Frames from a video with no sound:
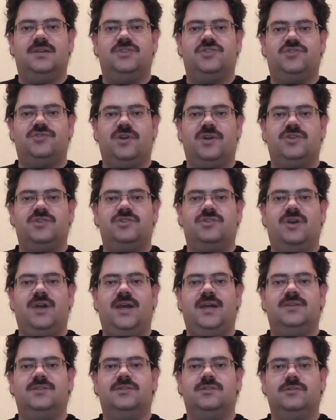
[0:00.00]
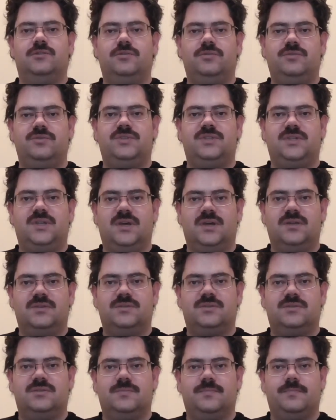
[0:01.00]
structure as lose
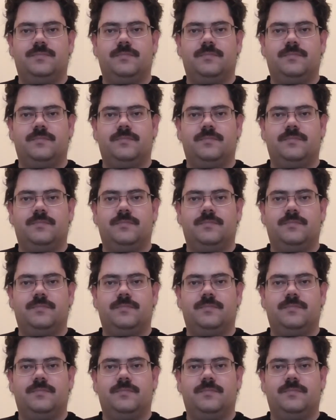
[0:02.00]
does.